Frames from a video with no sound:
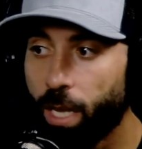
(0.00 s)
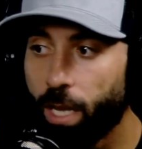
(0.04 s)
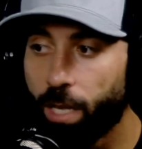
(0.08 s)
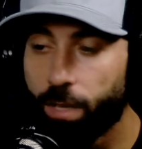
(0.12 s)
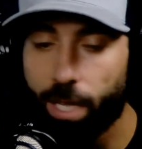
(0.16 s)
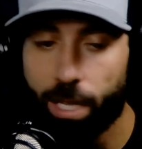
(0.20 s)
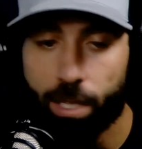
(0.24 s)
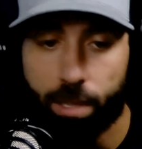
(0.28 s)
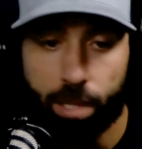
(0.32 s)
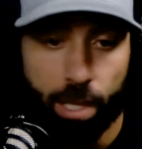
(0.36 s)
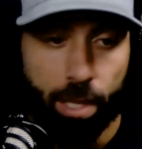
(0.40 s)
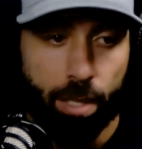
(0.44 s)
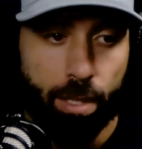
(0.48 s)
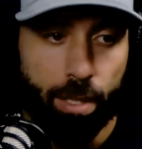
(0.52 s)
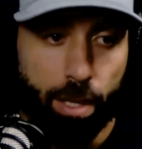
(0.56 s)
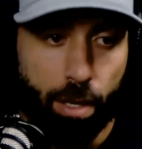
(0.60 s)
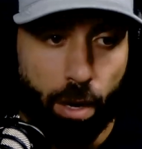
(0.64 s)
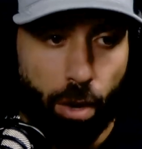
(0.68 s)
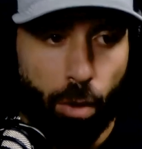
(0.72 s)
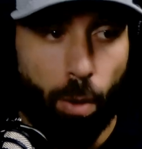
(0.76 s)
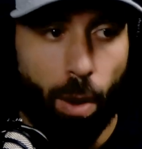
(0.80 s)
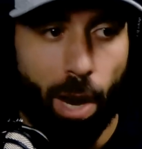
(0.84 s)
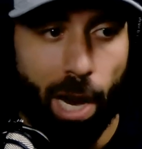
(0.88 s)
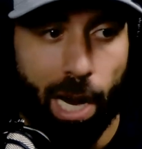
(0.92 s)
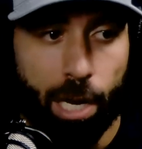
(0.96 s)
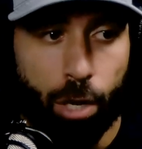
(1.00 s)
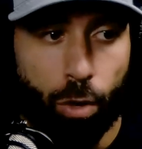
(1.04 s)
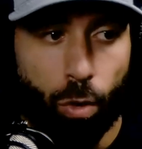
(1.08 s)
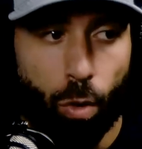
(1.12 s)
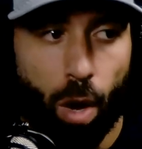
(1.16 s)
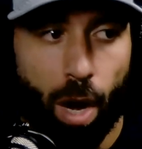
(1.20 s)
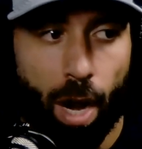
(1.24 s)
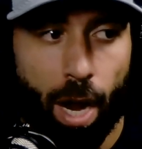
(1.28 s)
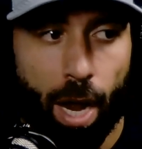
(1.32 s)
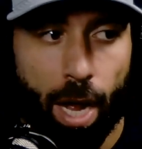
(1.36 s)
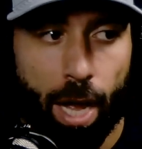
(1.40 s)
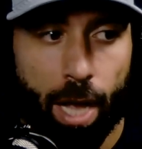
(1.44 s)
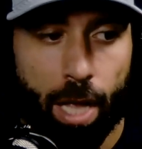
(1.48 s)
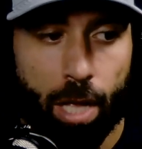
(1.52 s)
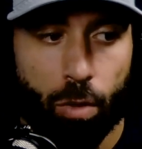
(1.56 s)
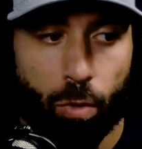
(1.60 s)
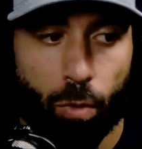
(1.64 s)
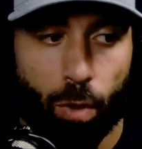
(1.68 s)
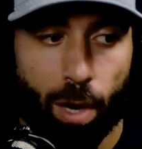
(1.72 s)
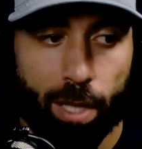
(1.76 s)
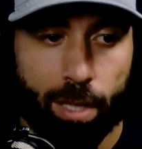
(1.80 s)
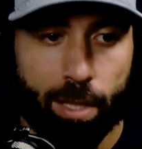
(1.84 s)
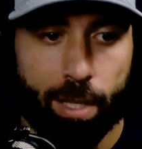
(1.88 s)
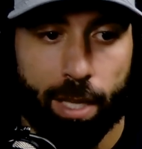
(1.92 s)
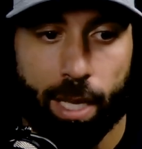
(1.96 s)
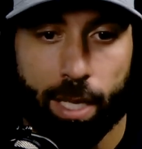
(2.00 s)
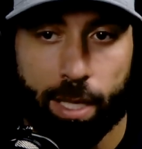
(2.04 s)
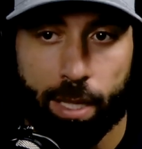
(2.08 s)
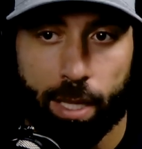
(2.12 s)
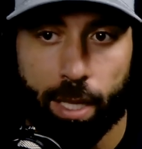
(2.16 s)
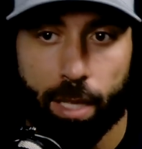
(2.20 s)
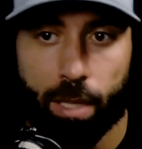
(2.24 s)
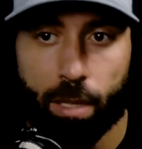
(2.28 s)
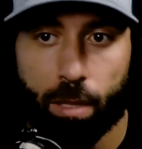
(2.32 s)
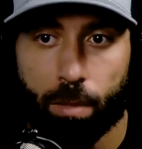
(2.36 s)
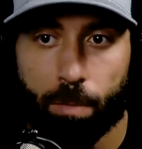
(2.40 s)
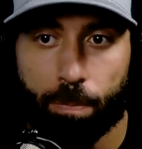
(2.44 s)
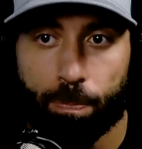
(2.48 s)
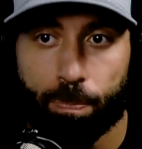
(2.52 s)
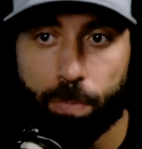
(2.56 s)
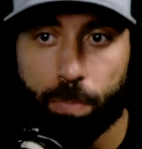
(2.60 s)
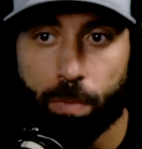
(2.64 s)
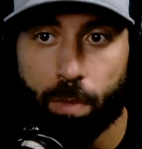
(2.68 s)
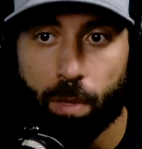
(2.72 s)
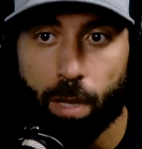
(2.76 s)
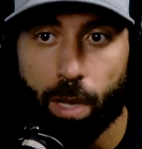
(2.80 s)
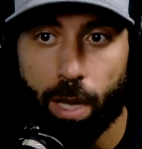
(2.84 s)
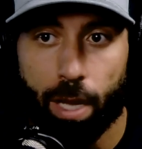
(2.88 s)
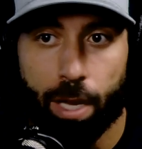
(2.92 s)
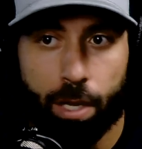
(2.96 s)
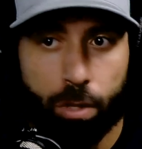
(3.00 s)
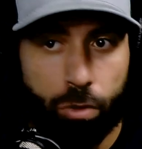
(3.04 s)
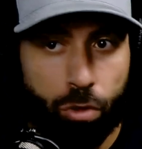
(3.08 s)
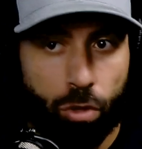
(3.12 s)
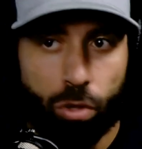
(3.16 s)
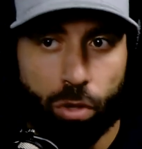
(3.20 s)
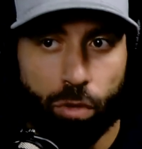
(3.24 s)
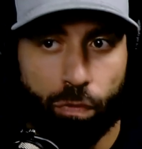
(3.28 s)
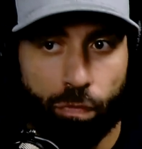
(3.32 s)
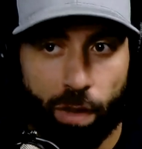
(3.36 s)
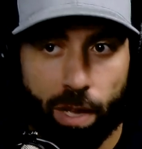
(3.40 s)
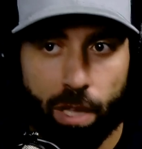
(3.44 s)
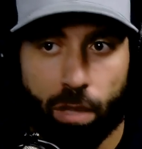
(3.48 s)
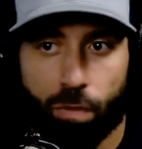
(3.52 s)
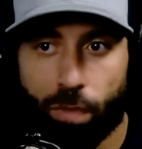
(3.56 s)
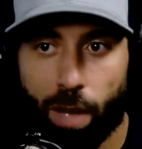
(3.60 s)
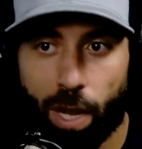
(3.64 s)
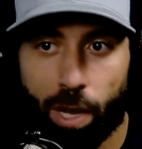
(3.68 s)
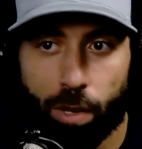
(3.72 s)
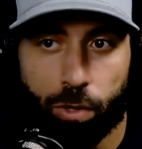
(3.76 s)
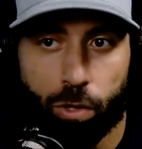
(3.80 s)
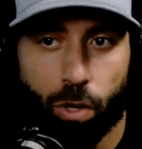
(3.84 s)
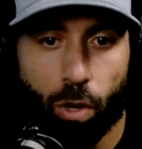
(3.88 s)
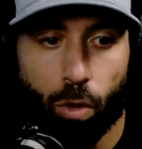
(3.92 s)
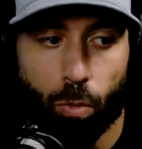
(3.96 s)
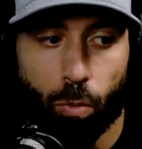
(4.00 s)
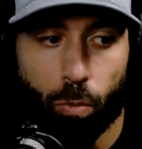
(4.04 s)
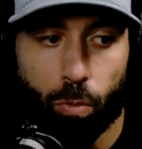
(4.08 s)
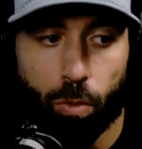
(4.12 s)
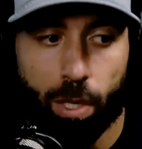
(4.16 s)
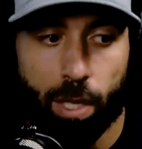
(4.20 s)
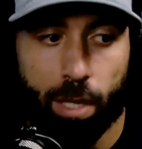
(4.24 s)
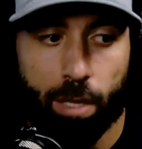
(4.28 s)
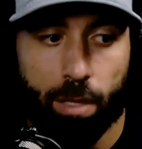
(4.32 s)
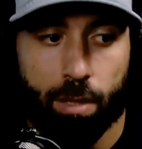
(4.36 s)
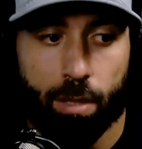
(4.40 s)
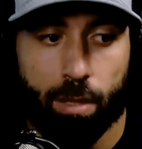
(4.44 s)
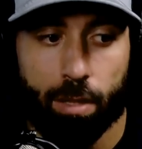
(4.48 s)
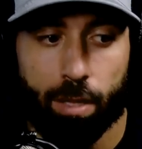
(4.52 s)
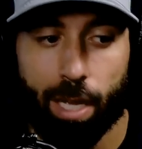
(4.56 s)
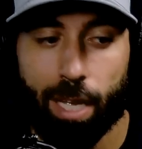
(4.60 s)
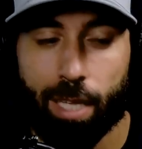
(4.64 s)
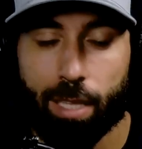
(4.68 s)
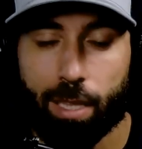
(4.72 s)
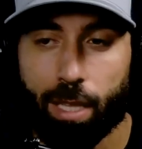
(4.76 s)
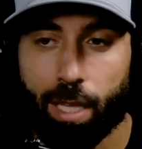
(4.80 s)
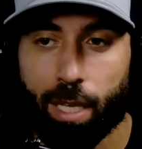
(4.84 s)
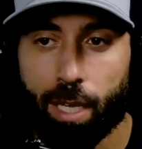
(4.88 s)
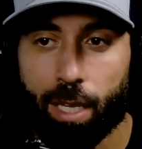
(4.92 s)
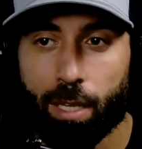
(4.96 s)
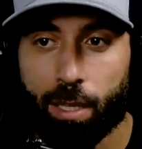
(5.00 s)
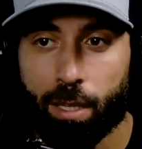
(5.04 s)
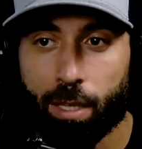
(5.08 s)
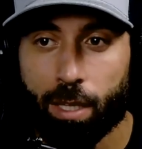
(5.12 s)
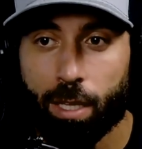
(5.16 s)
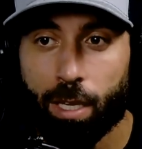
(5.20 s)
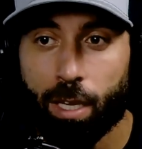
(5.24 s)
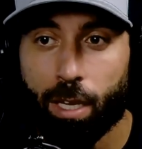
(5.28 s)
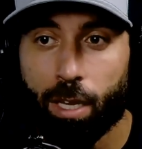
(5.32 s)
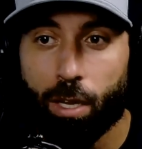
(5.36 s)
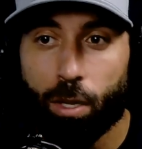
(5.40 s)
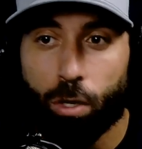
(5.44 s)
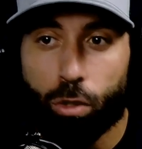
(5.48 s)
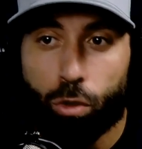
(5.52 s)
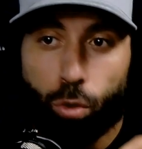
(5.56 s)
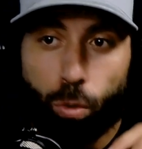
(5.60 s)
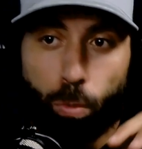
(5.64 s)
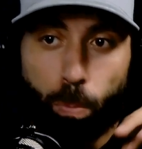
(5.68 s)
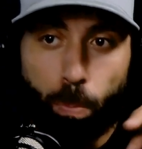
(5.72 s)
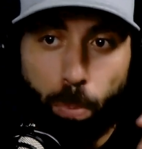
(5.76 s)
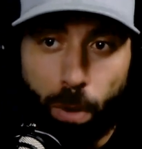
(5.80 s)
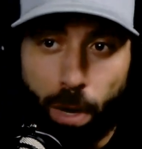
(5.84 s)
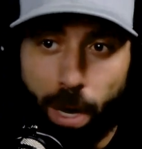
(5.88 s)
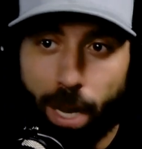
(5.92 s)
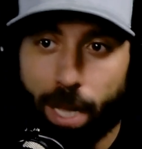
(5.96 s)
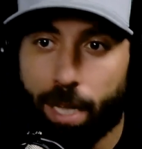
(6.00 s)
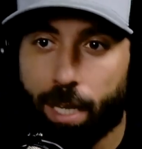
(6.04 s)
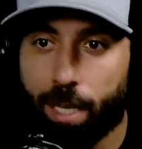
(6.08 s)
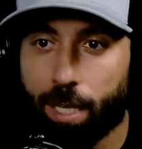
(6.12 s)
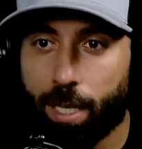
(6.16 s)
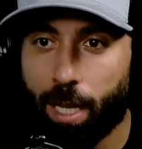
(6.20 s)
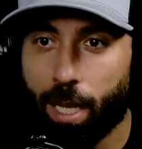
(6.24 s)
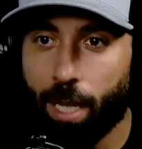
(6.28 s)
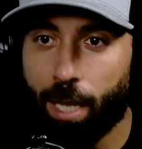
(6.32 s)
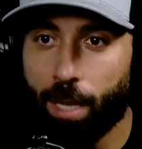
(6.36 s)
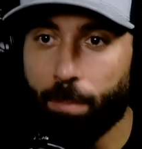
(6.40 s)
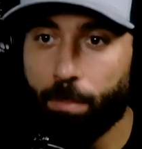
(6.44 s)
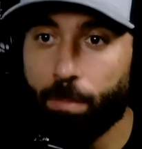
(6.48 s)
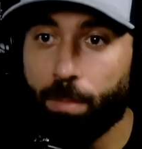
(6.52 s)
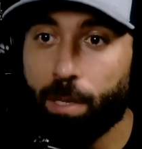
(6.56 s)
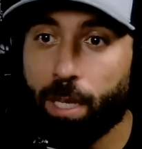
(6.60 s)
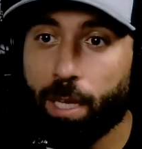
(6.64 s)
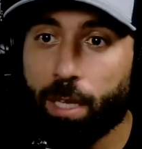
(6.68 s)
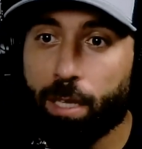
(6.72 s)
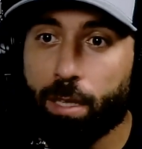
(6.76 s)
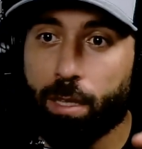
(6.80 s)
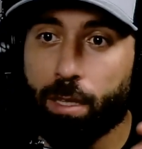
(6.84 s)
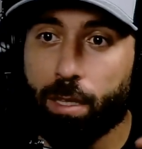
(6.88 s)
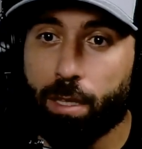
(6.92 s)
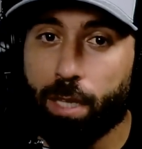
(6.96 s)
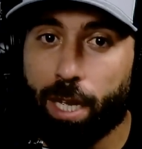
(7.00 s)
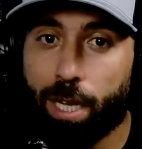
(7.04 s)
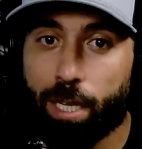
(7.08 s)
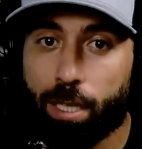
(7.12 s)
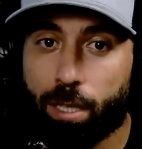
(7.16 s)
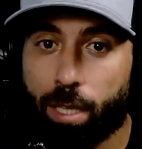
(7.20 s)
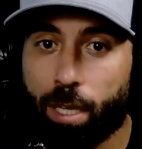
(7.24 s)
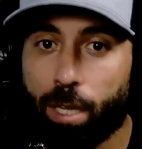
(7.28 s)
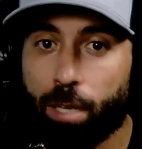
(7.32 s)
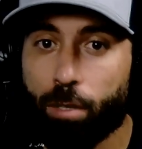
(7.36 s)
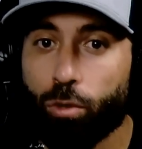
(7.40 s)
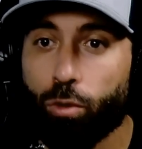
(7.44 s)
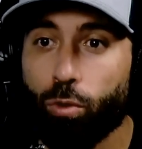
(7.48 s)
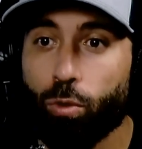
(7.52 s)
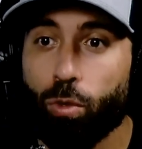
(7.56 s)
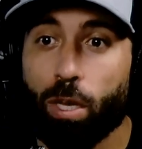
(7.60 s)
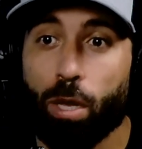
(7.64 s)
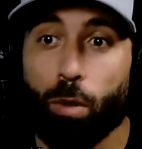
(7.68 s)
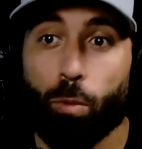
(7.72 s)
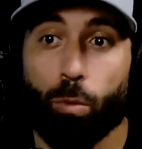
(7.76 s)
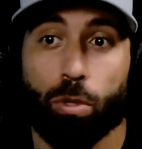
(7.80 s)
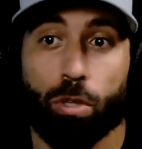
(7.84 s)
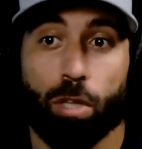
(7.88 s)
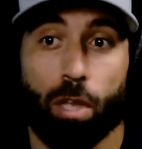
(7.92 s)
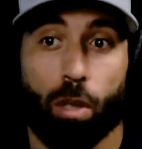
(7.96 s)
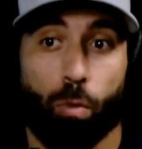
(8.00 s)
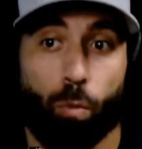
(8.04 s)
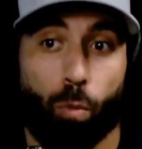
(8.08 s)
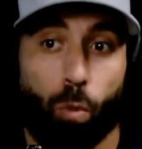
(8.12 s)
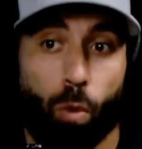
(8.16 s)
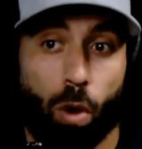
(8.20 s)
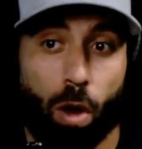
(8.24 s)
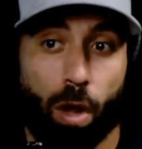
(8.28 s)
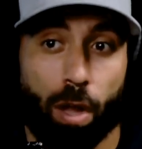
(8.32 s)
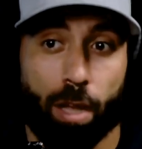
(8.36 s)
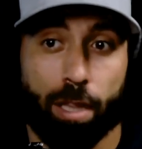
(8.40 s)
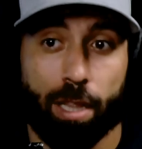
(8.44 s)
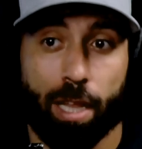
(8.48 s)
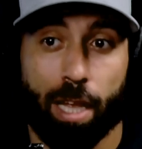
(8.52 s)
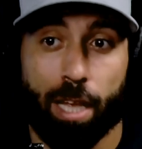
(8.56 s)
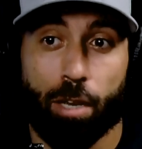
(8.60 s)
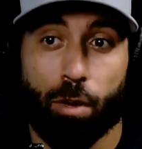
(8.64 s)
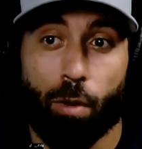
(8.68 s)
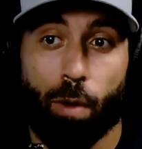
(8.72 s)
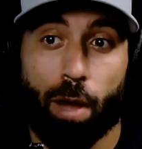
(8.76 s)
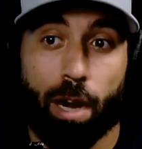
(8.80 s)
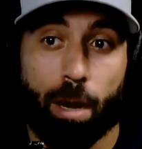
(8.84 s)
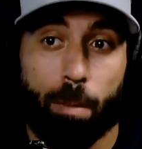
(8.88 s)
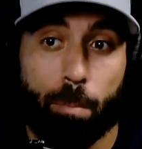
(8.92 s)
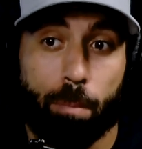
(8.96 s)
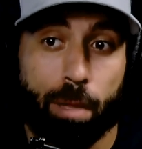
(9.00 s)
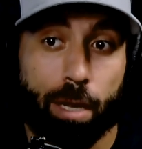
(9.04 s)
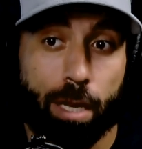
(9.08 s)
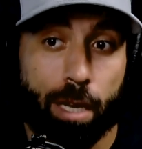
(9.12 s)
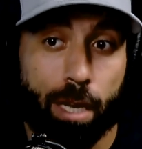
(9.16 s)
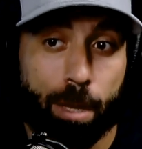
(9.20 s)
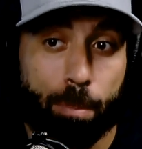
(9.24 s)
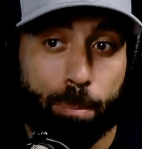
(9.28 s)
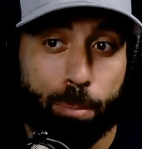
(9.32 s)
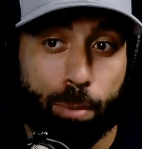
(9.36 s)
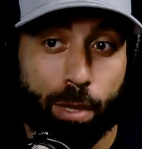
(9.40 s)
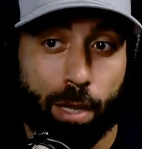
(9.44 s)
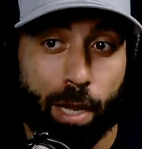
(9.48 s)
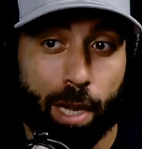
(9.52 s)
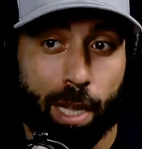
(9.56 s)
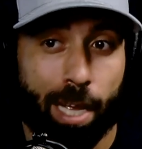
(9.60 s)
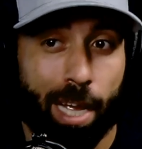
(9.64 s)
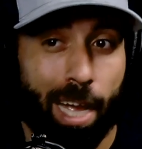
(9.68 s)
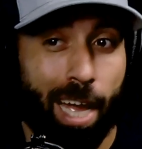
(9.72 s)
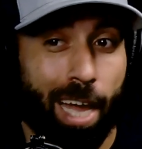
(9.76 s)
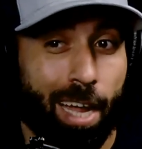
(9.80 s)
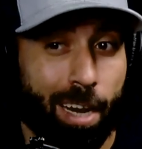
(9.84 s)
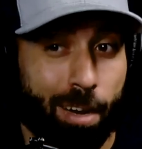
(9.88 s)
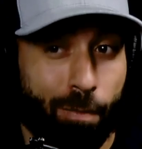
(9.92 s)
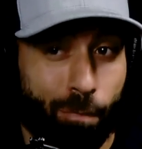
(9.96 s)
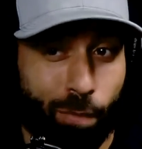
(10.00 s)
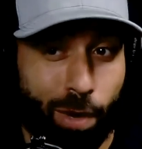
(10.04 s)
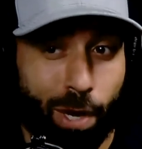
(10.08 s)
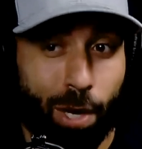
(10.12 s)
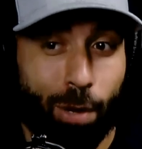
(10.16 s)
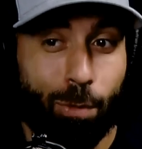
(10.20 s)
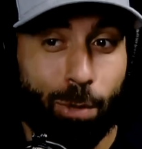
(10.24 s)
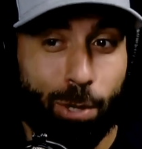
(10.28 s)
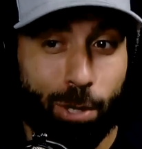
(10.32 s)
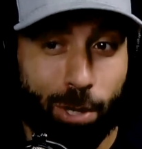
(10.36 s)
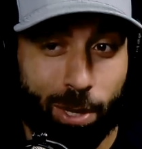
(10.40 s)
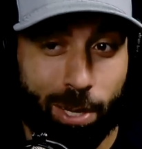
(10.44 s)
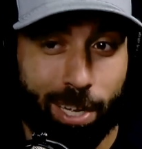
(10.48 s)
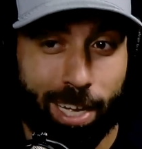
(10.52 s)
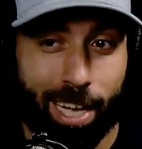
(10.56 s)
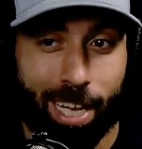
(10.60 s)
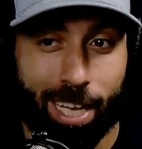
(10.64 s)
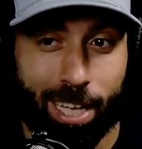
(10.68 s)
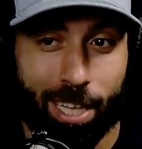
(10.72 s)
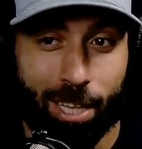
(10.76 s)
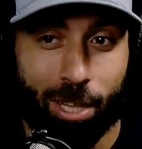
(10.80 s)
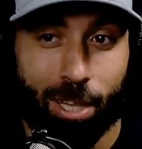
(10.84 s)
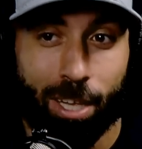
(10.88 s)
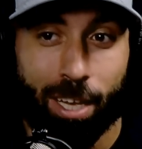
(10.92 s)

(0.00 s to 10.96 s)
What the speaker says: They think it's like, oh, I cry or I say this and it's just face value. No, kids say things to play a game. Kids say things to get what they want. They know how to manipulate at a very young age.